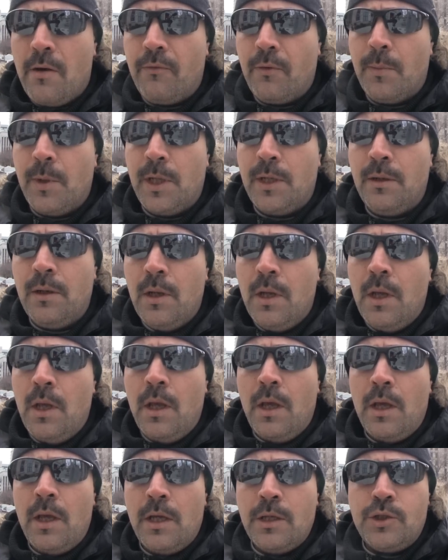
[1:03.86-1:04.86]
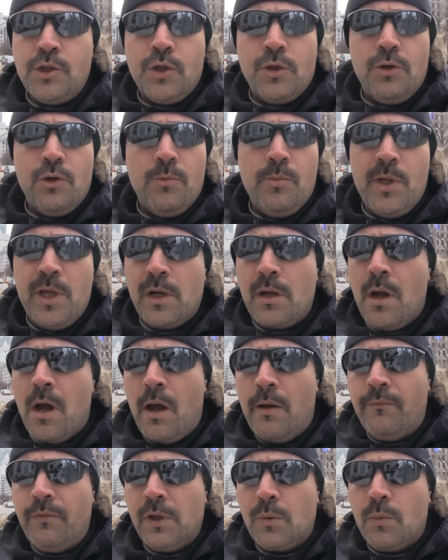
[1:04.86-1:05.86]
government should there be a
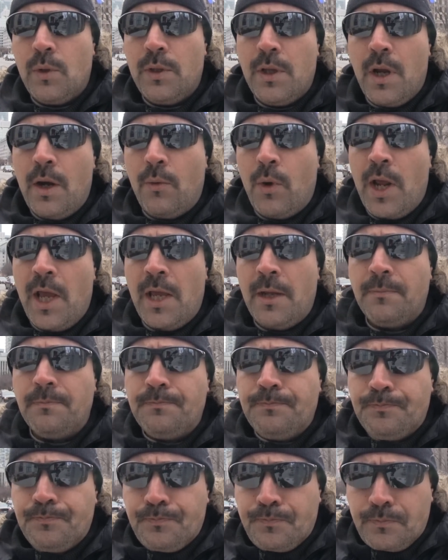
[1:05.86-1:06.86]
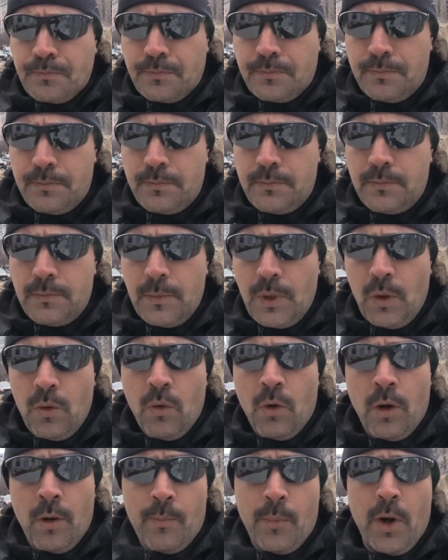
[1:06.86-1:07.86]
conflict with Iran,
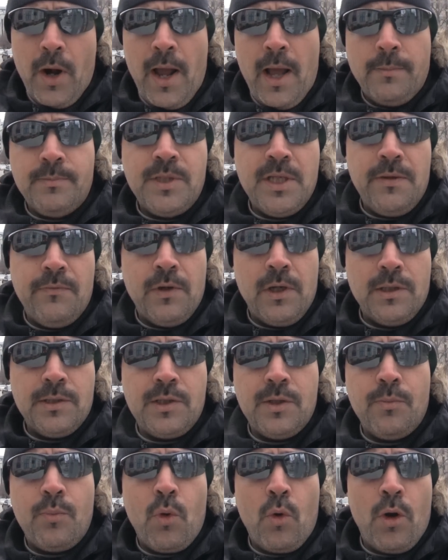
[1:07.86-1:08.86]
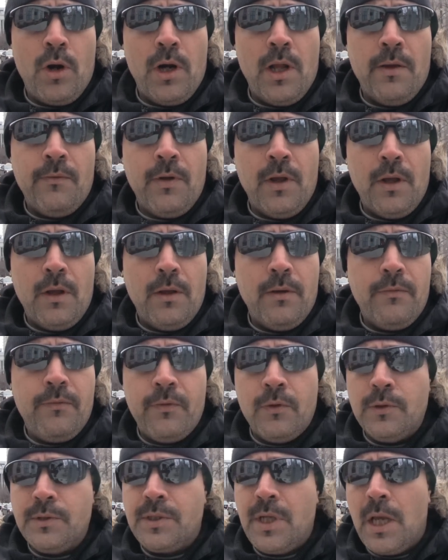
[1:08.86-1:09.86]
or perhaps even a support of a
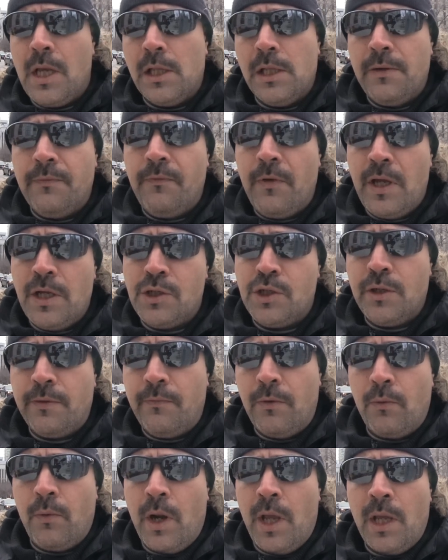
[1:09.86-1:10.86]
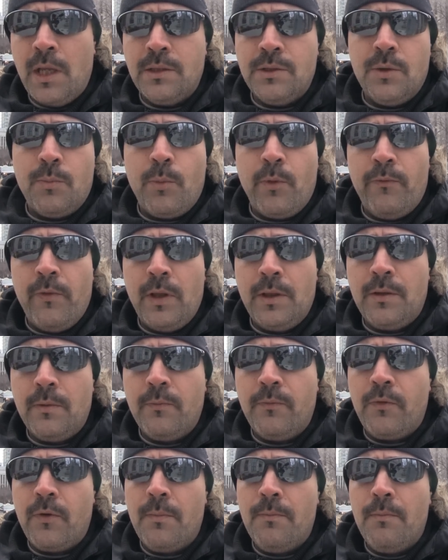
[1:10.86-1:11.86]
full-scale invasion of Iran to prevent
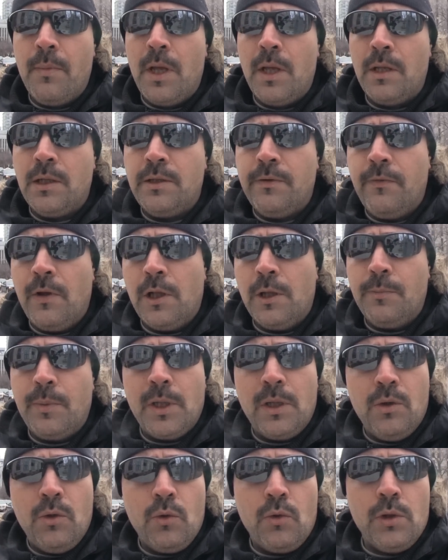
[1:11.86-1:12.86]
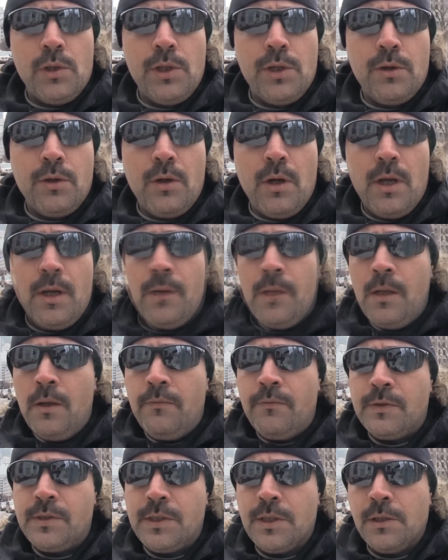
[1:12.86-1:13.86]
them from developing nuclear
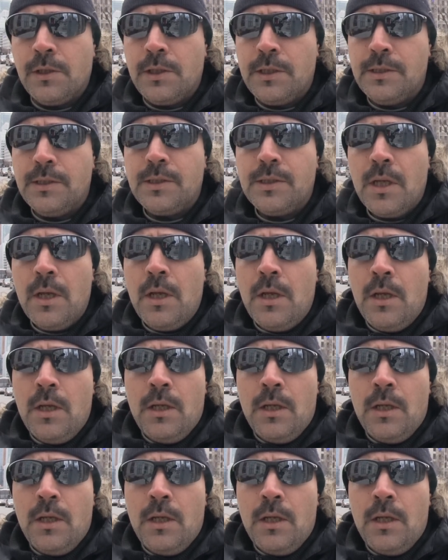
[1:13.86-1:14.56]
facilities.